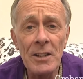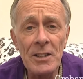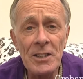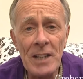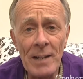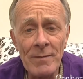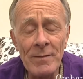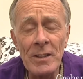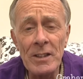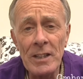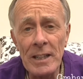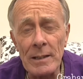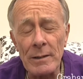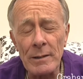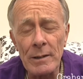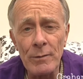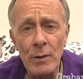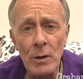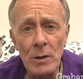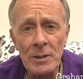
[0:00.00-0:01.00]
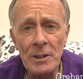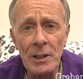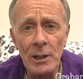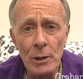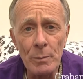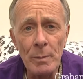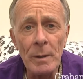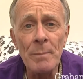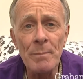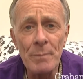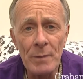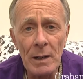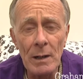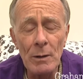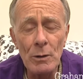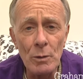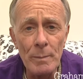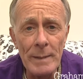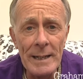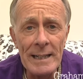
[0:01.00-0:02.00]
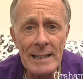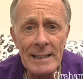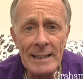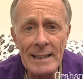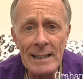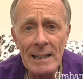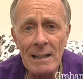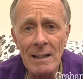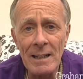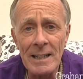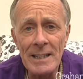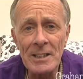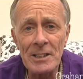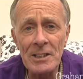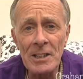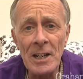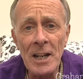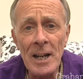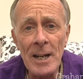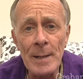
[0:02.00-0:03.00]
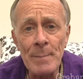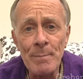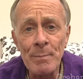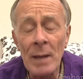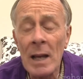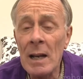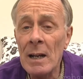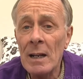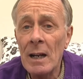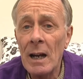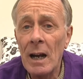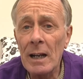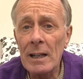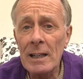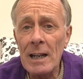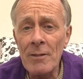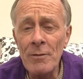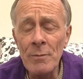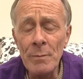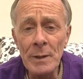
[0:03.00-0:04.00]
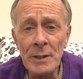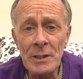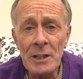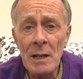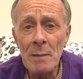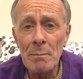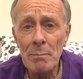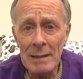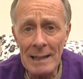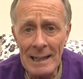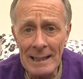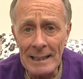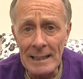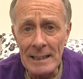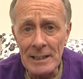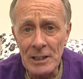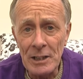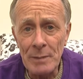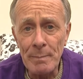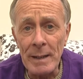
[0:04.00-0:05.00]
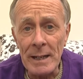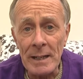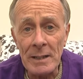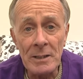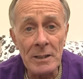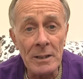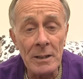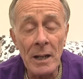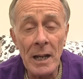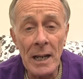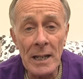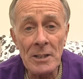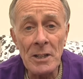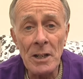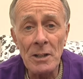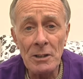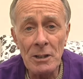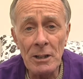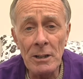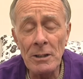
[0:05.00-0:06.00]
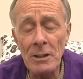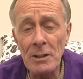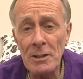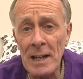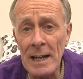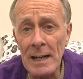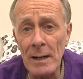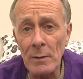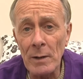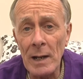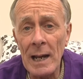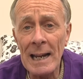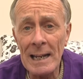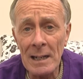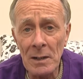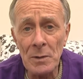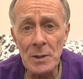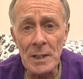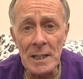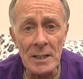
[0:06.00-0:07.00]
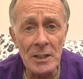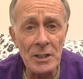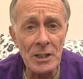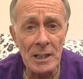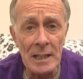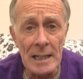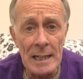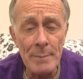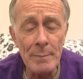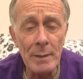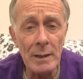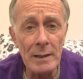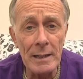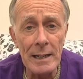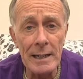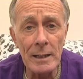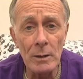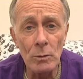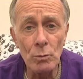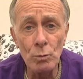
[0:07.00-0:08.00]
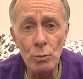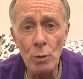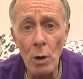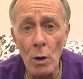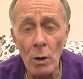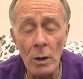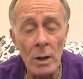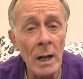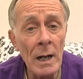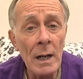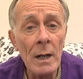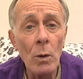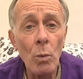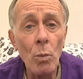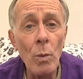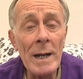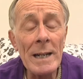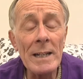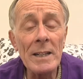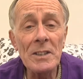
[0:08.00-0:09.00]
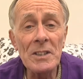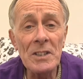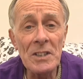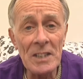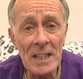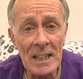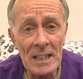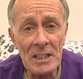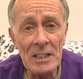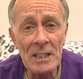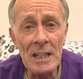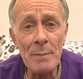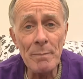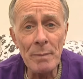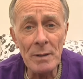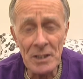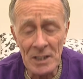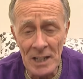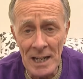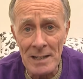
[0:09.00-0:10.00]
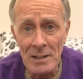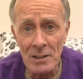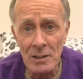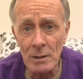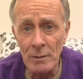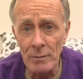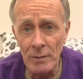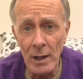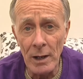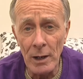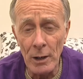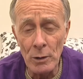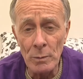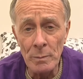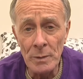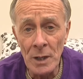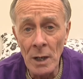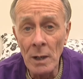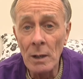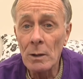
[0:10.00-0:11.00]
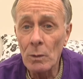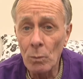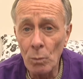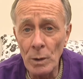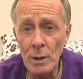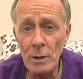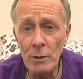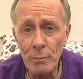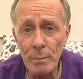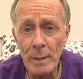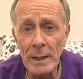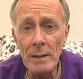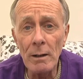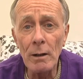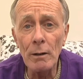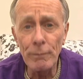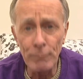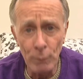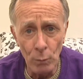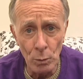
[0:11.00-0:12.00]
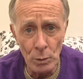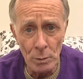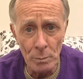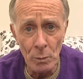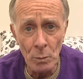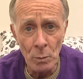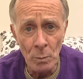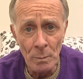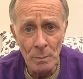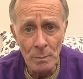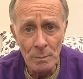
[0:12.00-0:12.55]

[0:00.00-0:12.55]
the 17th of October. The local media headlines today. A government planning inspector has turned down a housing scheme near Rock where 60% of the homes would have been affordable.